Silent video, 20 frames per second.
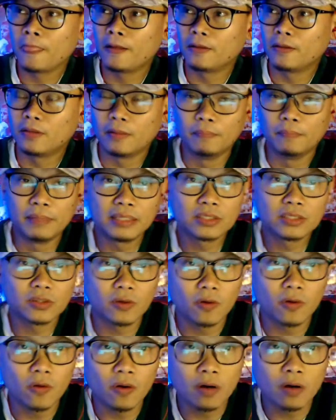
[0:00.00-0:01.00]
the best
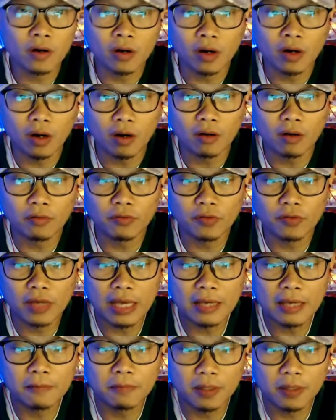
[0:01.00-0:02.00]
scorer of
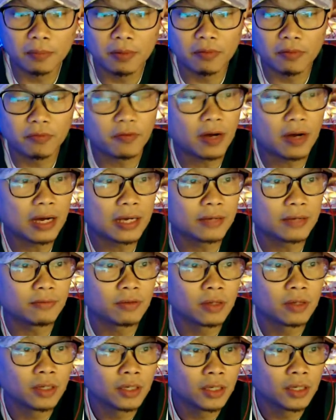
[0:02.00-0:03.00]
game number five.
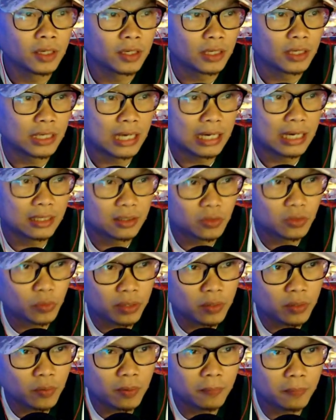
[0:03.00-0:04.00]
He had
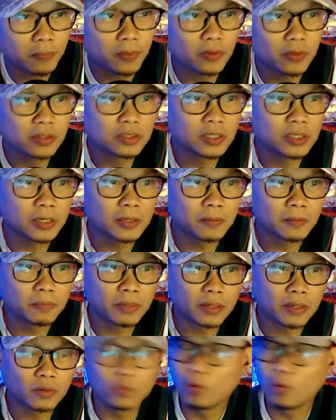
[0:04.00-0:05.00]
twenty-one points. Jalen
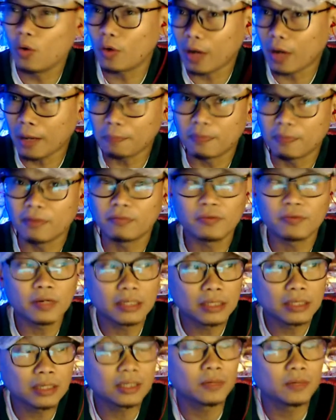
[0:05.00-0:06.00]
Brown woke up,
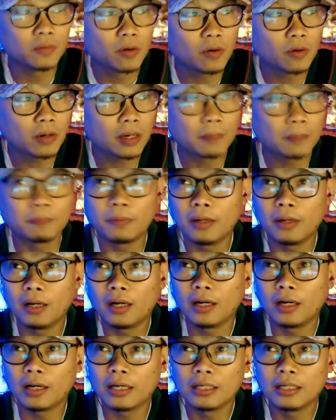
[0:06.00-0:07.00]
finally woke up,
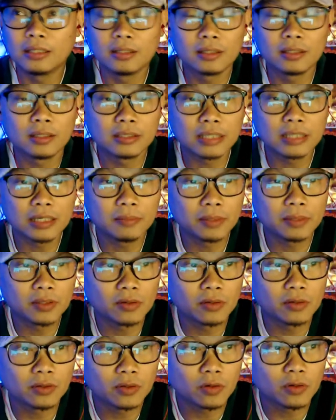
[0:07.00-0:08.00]
uh, and uh, sana
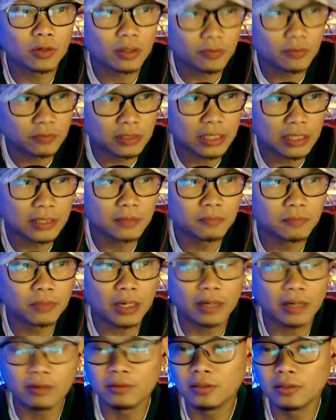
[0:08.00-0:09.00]
magtuloy-tuloy. If Jalen
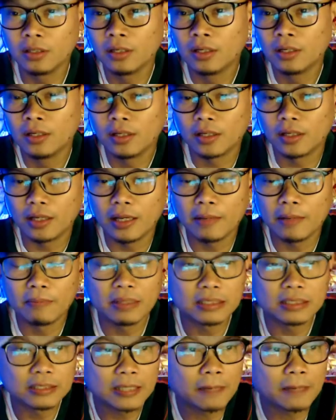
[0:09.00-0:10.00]
Brown eh,
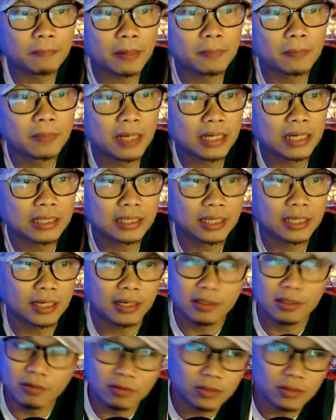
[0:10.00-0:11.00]
mag-step up lagi,
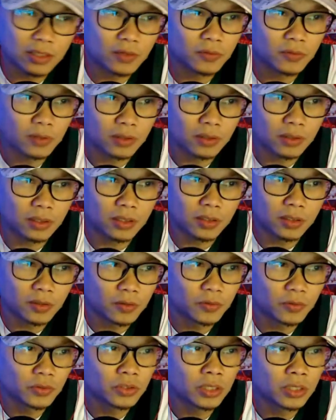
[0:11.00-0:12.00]
I don't think we're gonna
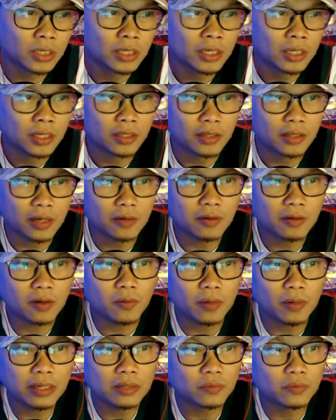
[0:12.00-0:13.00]
lose.
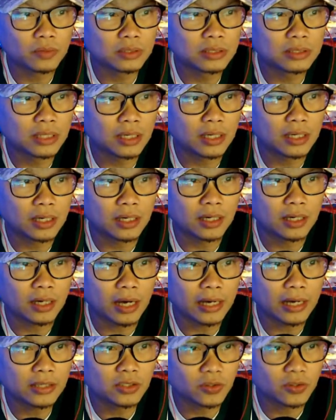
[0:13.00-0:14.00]
Derrick White was the
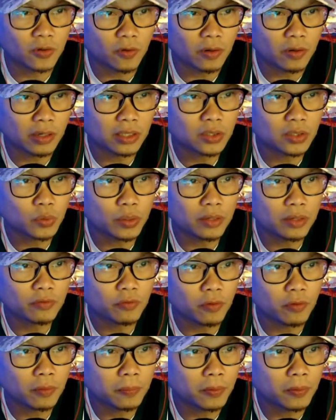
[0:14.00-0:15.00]
high scorer at
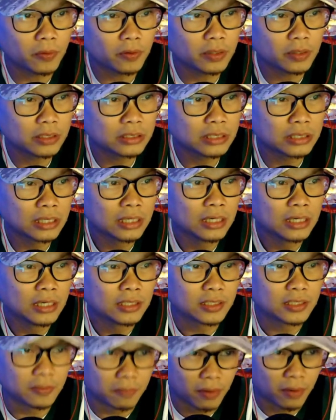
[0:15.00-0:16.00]
twenty-four points.
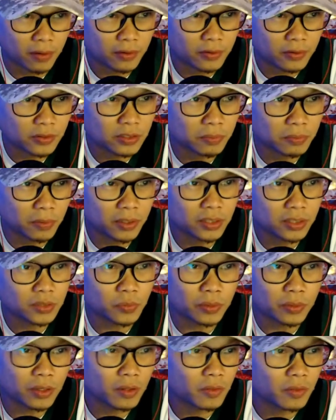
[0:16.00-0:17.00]
Si Marcus Smart,
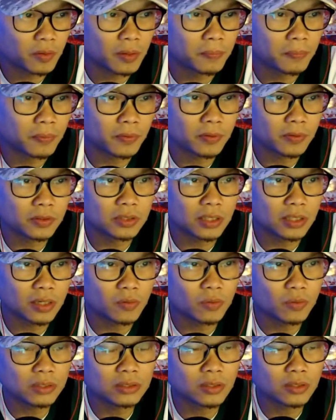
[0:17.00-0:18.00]
twenty-three points.
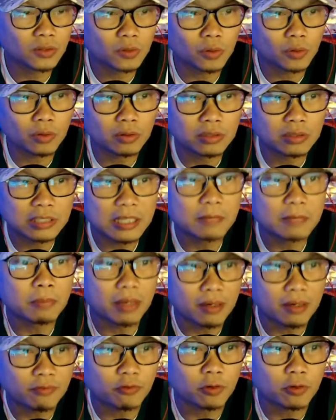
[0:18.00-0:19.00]
It was a total team
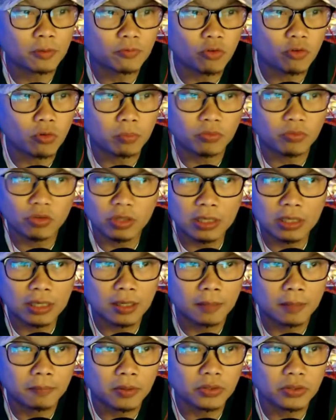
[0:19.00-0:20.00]
effort for, for
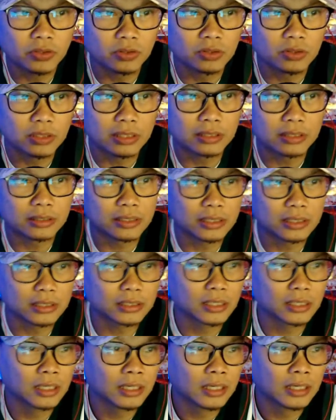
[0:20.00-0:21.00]
the Boston
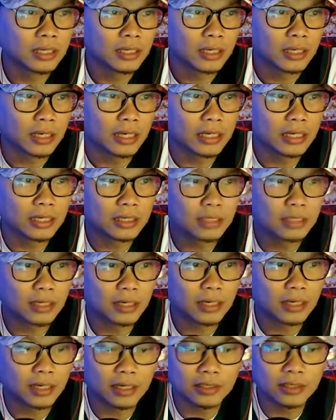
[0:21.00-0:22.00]
Celtics. And
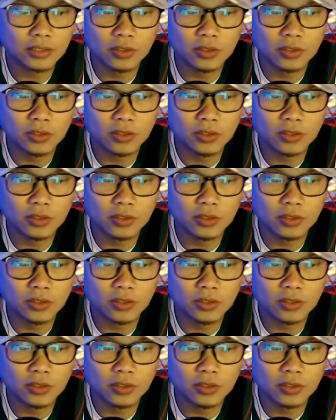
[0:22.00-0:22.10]
uh, as